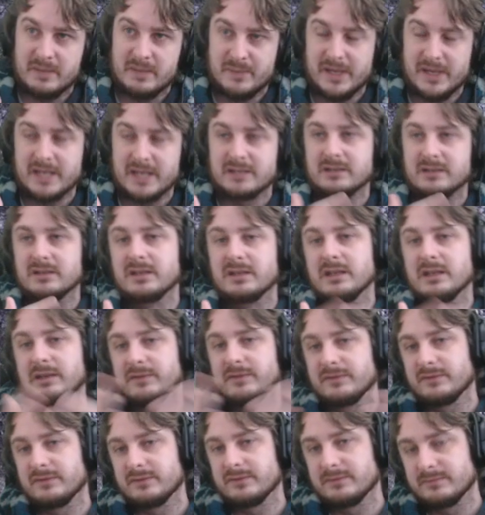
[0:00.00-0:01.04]
pattern if
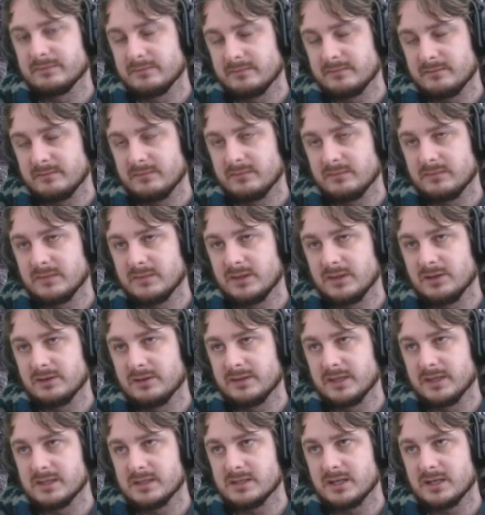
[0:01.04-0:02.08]

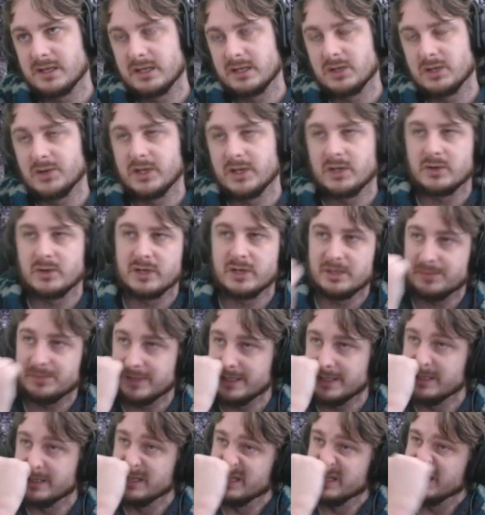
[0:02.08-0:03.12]
things are kind of going according to
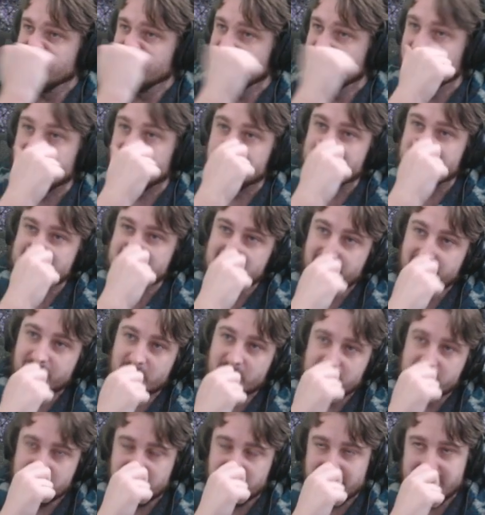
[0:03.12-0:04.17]
plan. Misinfo
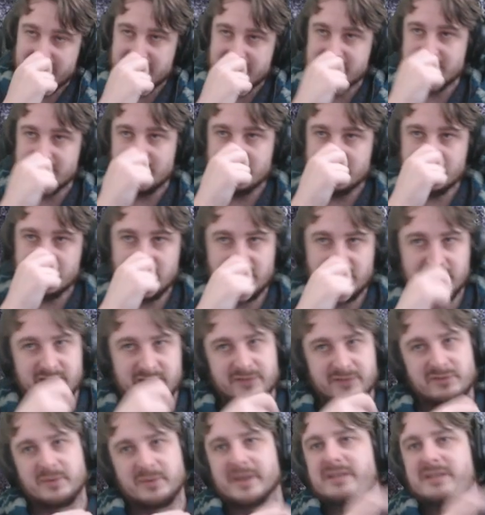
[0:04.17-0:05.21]
is really easy. There's a lot of
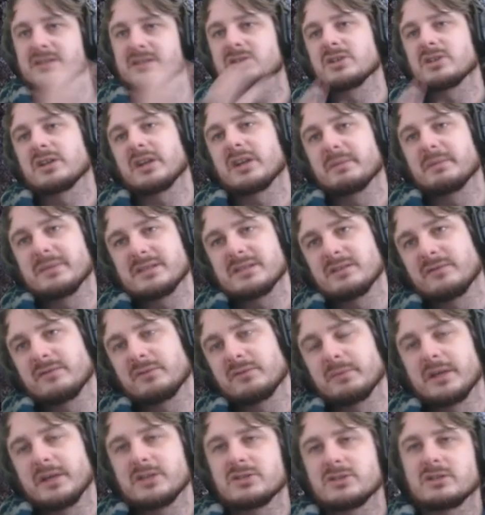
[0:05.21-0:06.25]
different ways to generate
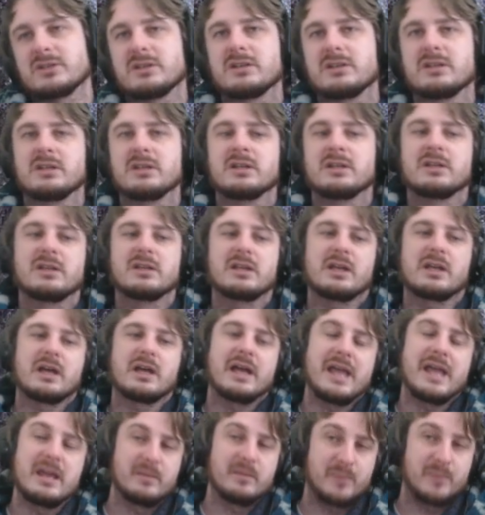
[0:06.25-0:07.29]
misinformation.
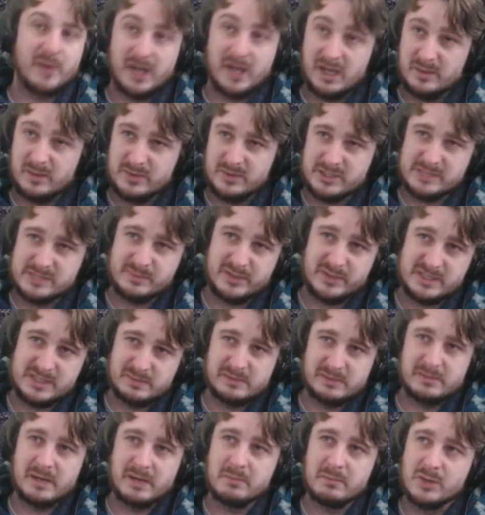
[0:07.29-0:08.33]
Empire, which is possibly
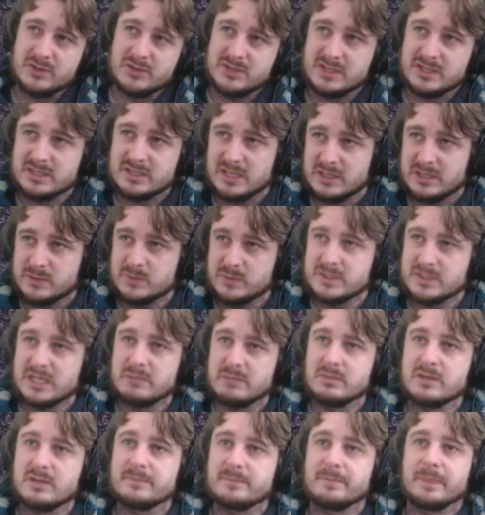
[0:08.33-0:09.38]
my most successful
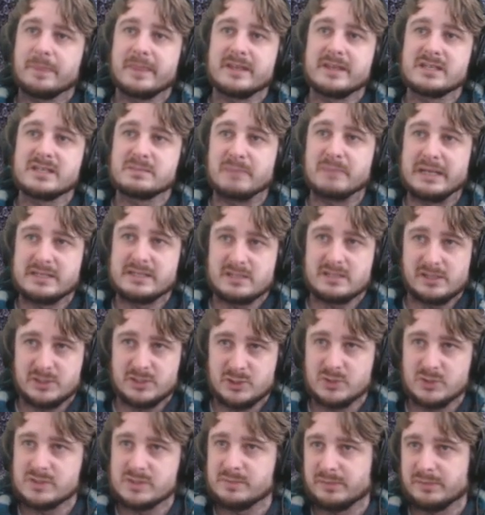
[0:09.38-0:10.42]
demon, is basically
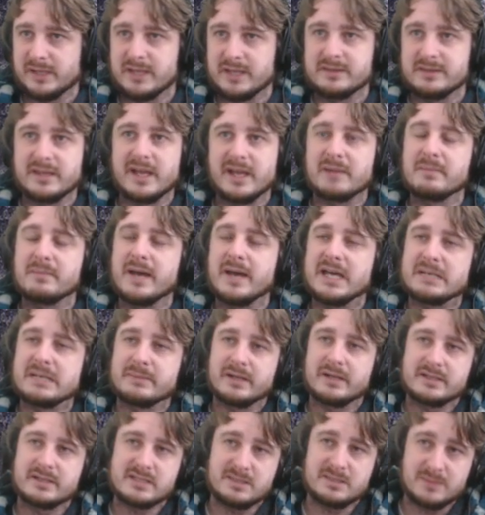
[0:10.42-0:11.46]
choose a player. They are mad
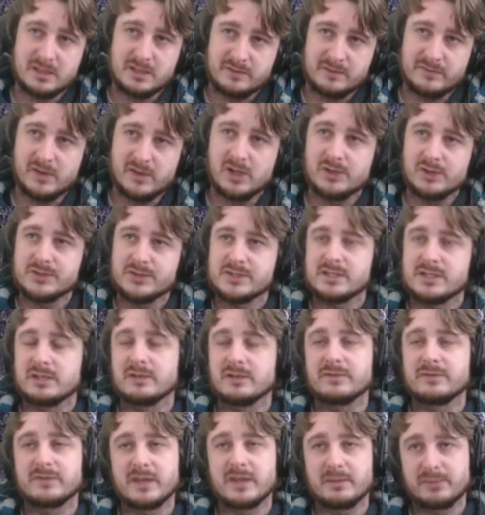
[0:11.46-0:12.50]
about something false.
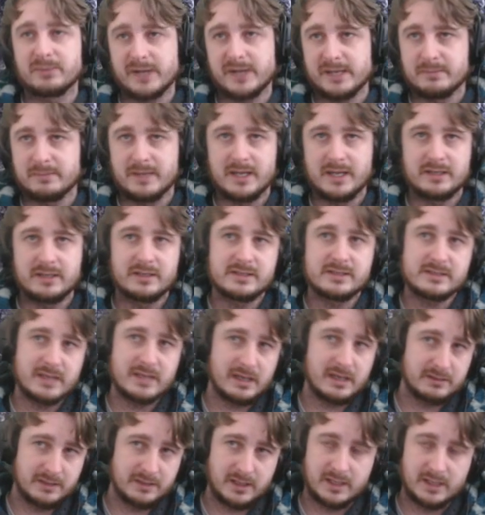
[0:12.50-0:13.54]
If they break madness,
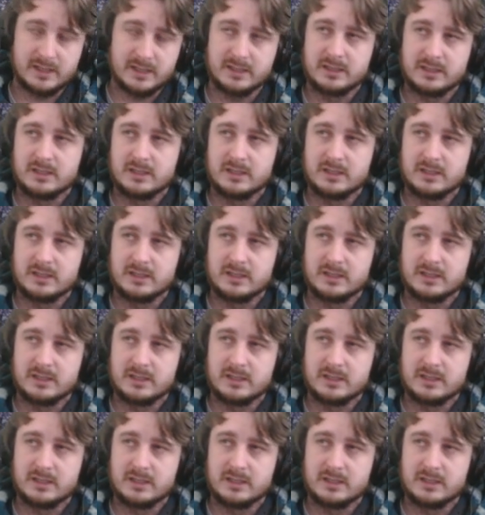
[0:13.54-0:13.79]
they die.